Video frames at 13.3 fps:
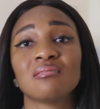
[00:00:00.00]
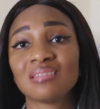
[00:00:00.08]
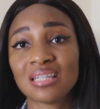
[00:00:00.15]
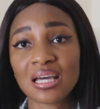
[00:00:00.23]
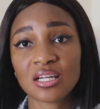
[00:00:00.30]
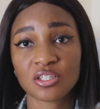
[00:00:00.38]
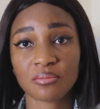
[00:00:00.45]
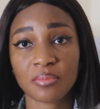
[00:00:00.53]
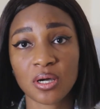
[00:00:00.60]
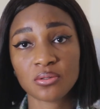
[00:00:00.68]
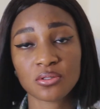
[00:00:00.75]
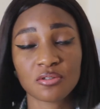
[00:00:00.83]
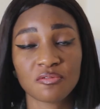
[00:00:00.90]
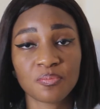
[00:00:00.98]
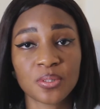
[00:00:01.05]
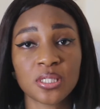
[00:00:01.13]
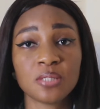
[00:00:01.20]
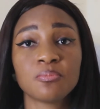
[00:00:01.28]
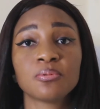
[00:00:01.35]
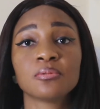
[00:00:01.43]
large amount of
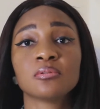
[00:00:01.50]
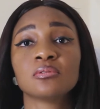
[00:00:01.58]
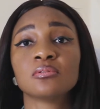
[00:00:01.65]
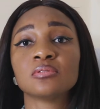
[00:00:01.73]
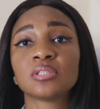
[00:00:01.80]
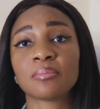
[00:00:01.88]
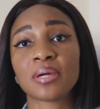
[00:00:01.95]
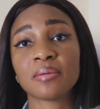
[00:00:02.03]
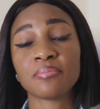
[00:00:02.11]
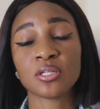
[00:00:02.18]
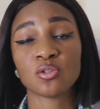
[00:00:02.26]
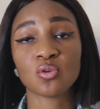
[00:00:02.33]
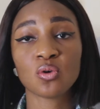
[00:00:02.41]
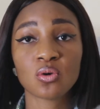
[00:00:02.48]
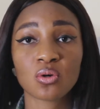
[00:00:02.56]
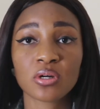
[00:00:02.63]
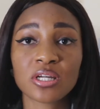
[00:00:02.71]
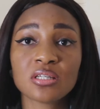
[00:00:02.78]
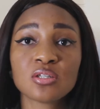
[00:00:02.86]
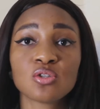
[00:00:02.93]
people there might be
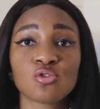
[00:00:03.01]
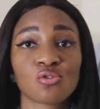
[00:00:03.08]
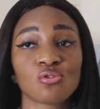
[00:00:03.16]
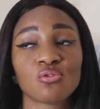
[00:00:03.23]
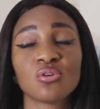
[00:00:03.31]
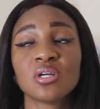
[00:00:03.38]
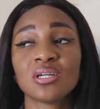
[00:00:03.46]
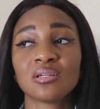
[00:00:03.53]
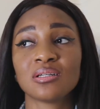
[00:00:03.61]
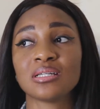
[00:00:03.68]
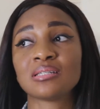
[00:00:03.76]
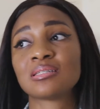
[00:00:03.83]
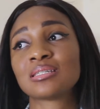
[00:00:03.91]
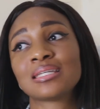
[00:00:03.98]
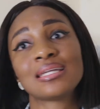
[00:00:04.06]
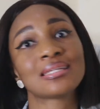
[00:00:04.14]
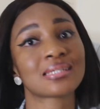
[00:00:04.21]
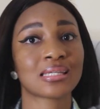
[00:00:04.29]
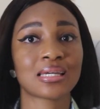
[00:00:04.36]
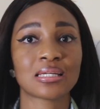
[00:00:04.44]
noise, so it's
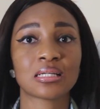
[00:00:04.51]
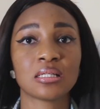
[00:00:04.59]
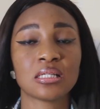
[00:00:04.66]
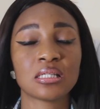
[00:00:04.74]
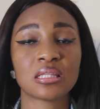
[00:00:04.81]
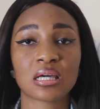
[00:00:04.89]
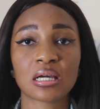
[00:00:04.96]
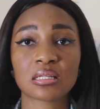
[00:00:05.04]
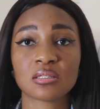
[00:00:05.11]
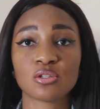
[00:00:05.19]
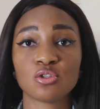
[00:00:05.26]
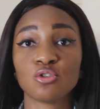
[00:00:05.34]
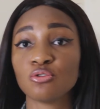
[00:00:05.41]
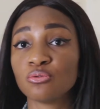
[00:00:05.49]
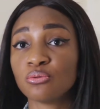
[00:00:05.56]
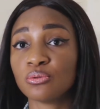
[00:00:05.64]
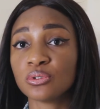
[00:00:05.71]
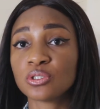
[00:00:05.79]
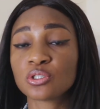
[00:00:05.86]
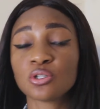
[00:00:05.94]
less likely that you
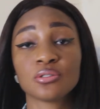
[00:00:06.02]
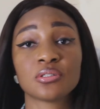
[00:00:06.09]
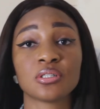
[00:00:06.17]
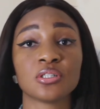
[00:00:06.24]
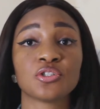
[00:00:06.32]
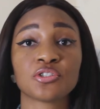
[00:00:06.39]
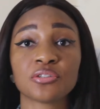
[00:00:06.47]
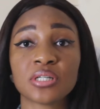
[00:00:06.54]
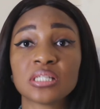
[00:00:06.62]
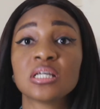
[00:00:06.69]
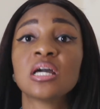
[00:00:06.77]
would concentrate.